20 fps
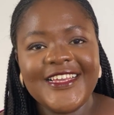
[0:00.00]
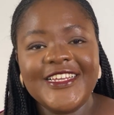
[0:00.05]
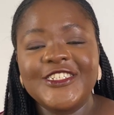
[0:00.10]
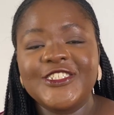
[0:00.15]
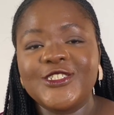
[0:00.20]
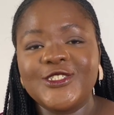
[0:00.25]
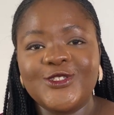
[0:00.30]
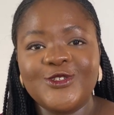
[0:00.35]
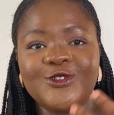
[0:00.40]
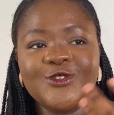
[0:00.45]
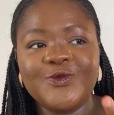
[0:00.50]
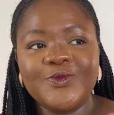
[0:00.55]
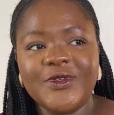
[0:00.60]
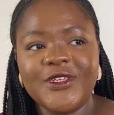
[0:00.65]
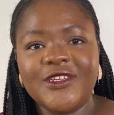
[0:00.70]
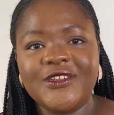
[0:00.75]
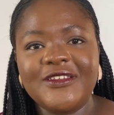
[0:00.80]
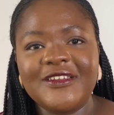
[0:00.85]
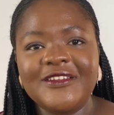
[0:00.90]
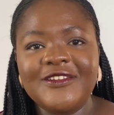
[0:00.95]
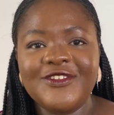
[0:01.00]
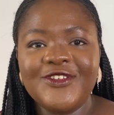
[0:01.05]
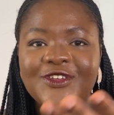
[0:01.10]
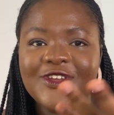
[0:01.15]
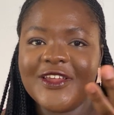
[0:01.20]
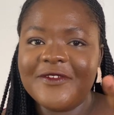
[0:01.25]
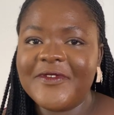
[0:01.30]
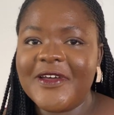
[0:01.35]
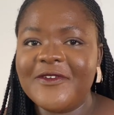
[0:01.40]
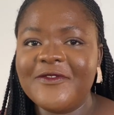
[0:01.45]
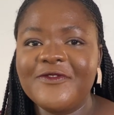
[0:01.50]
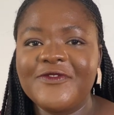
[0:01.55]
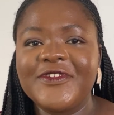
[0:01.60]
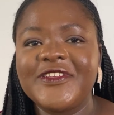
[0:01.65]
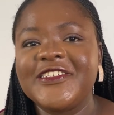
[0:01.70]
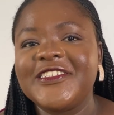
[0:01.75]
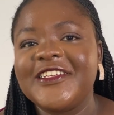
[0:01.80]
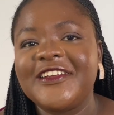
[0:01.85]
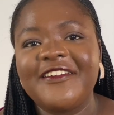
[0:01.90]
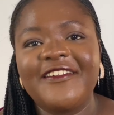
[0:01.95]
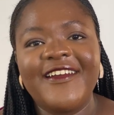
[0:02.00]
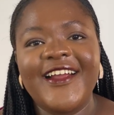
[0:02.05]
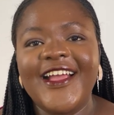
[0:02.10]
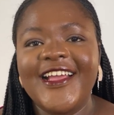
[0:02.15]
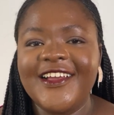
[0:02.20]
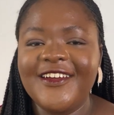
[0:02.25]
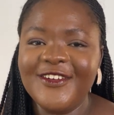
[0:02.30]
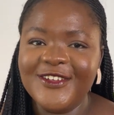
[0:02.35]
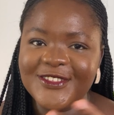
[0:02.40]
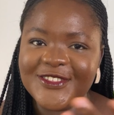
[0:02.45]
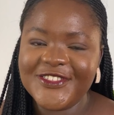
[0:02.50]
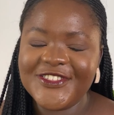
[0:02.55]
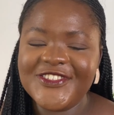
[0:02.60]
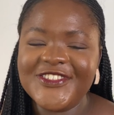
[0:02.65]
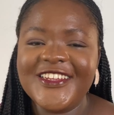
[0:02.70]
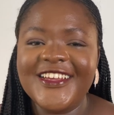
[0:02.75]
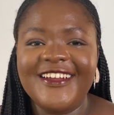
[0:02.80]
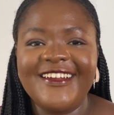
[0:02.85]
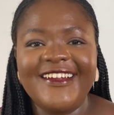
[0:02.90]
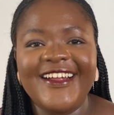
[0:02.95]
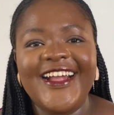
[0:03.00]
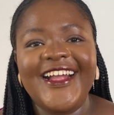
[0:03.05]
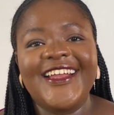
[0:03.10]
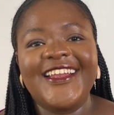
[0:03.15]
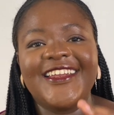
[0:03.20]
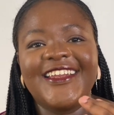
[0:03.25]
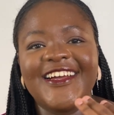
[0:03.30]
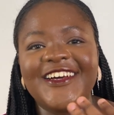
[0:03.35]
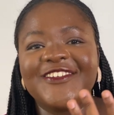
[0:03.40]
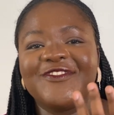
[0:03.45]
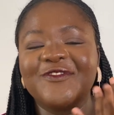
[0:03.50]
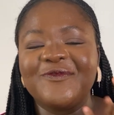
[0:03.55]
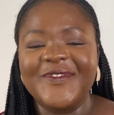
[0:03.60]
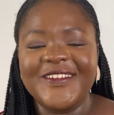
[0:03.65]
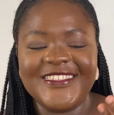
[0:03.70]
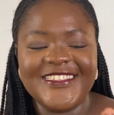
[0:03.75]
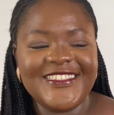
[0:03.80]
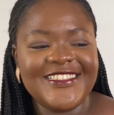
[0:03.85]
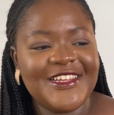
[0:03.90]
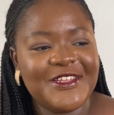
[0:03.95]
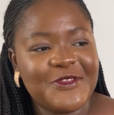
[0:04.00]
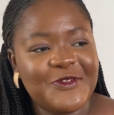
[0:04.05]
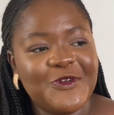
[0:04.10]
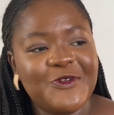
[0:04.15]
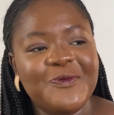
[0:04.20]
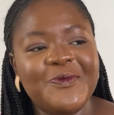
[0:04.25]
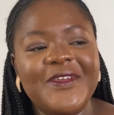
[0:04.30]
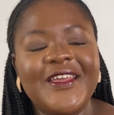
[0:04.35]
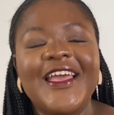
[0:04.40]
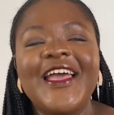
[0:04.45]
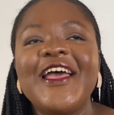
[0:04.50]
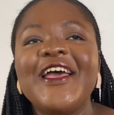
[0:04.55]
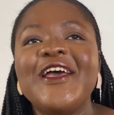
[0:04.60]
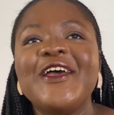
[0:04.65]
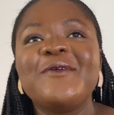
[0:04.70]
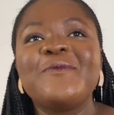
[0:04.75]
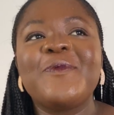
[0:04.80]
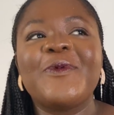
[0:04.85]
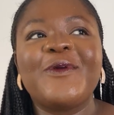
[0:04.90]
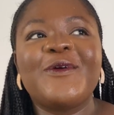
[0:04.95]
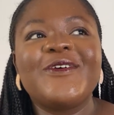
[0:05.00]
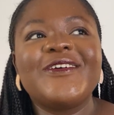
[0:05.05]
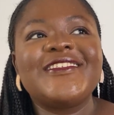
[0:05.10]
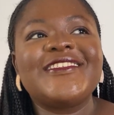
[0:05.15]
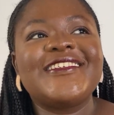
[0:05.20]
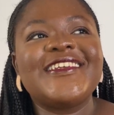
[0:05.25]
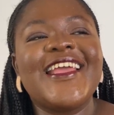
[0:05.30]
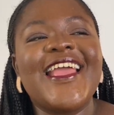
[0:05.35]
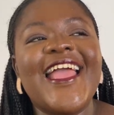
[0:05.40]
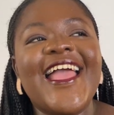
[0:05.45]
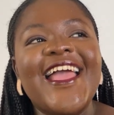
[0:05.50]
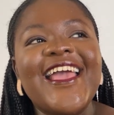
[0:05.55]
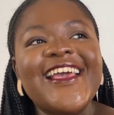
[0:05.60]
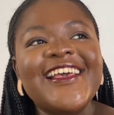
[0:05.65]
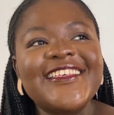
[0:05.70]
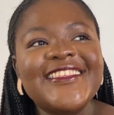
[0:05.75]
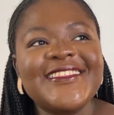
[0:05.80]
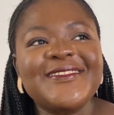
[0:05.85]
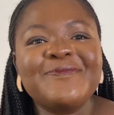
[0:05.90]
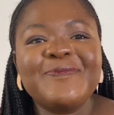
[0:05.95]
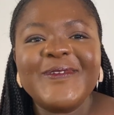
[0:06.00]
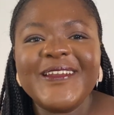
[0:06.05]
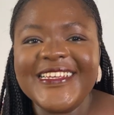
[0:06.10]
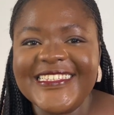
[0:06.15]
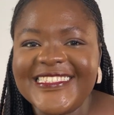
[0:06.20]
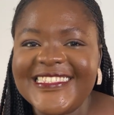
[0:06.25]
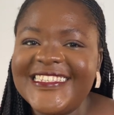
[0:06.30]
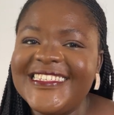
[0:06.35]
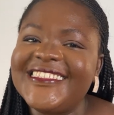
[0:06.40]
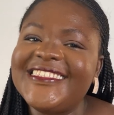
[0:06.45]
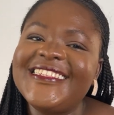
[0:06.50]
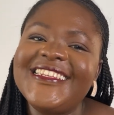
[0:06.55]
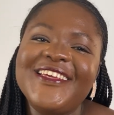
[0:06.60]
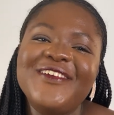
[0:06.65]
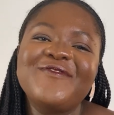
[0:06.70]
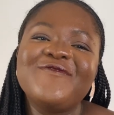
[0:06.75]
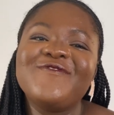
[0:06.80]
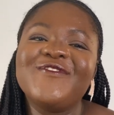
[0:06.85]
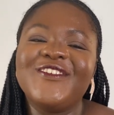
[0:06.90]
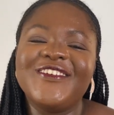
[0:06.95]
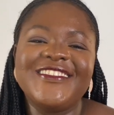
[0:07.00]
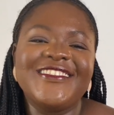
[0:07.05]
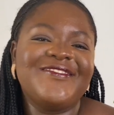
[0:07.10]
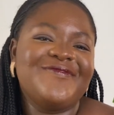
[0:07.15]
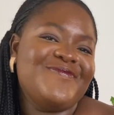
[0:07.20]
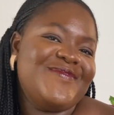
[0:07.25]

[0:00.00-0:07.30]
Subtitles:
she told me, you never even finish the cry, continue the cry. That was what my sister told me, because she explicitly warned